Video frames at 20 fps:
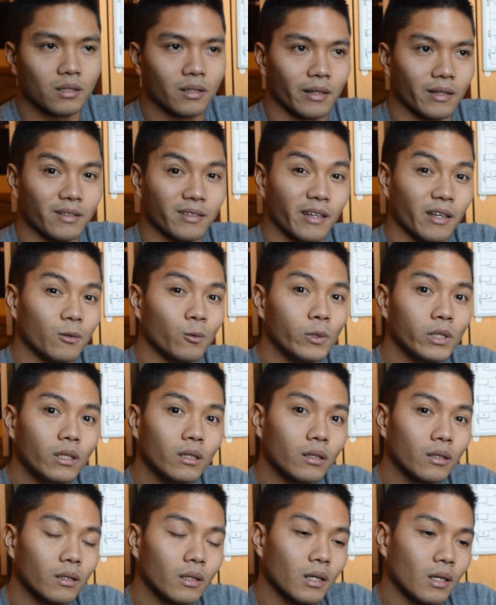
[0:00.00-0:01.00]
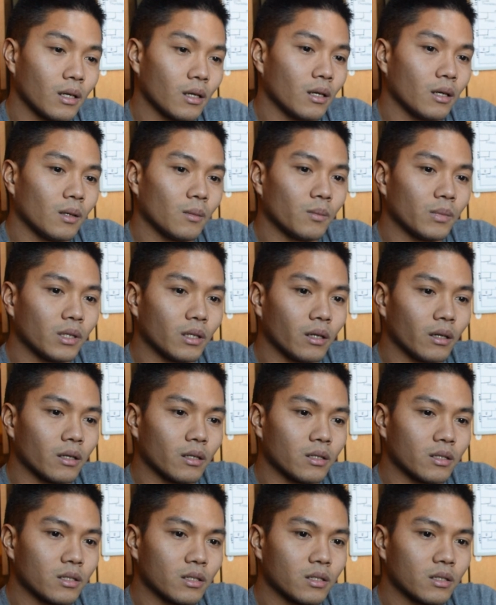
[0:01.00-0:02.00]
like dead week,
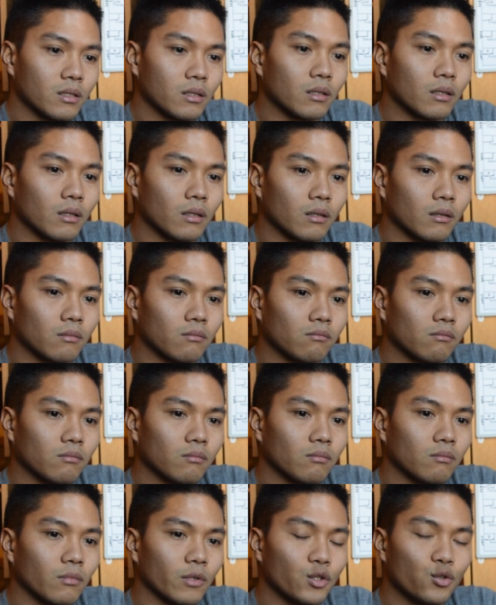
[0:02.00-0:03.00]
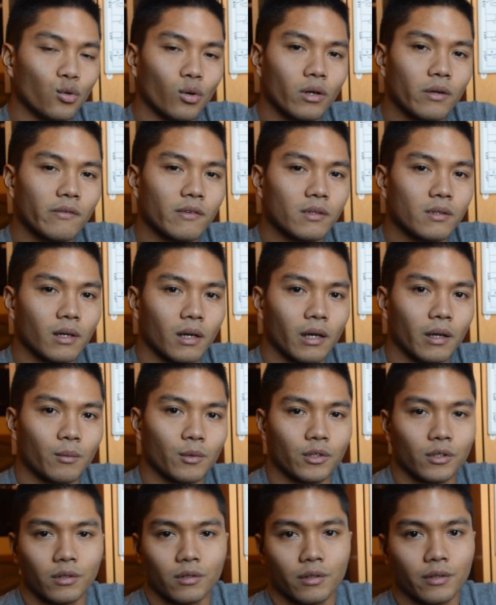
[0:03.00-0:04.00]
because majority of the time
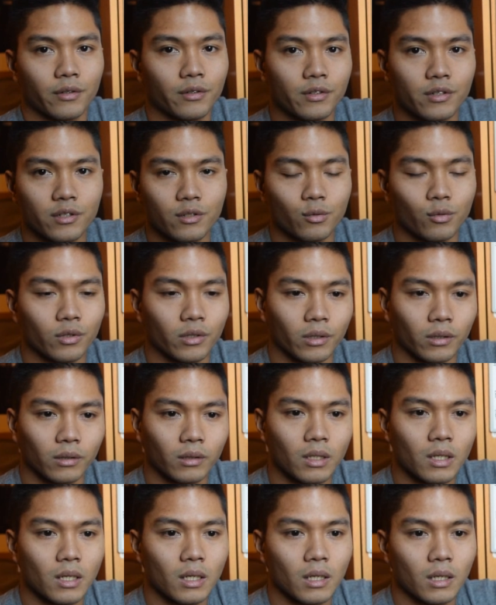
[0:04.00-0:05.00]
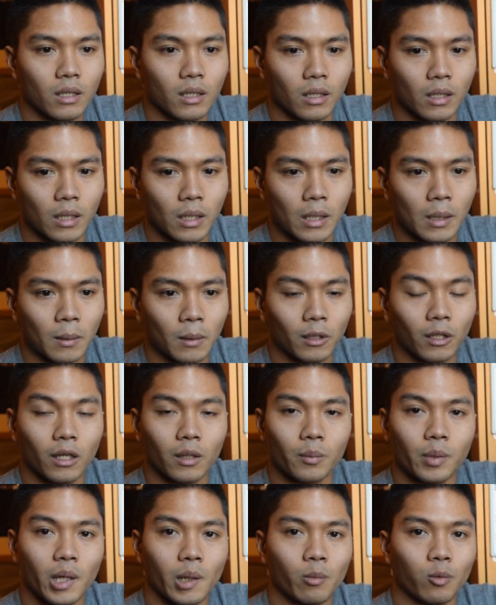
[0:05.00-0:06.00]
you're just doing a lot
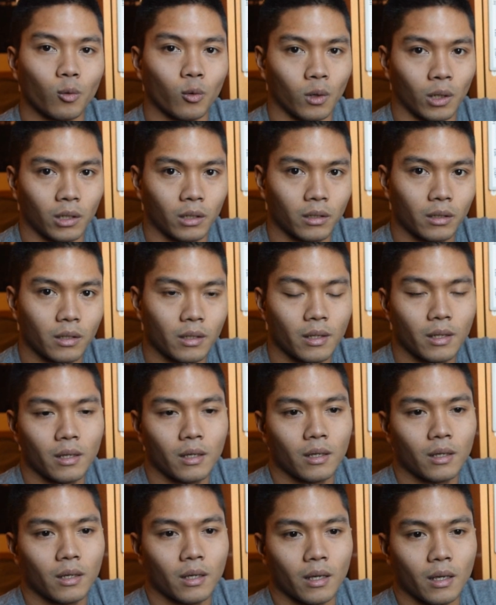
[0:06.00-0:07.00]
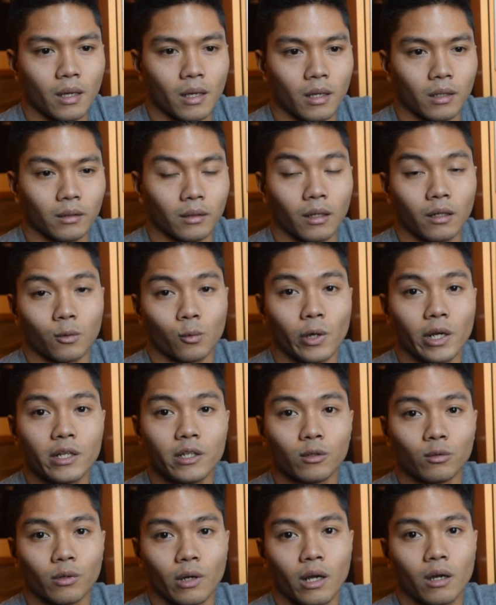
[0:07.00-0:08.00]
of paperwork and a lot of
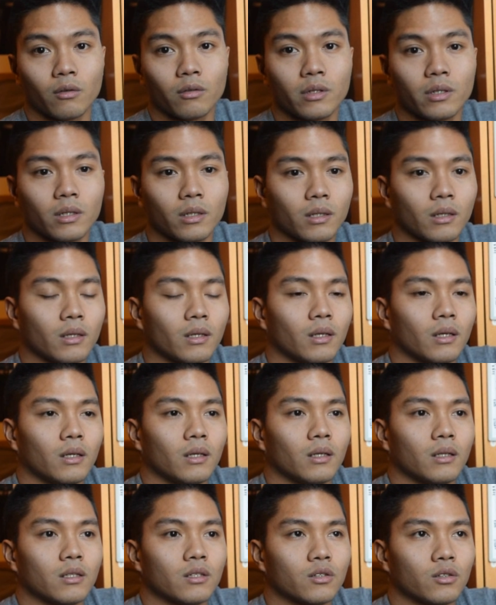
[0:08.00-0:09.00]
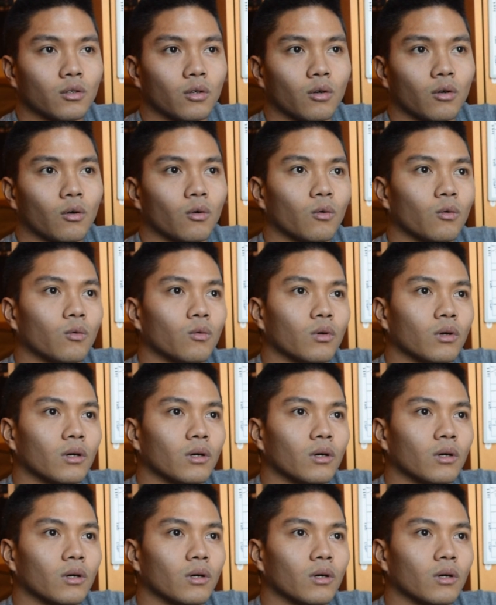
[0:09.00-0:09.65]
waiting around. So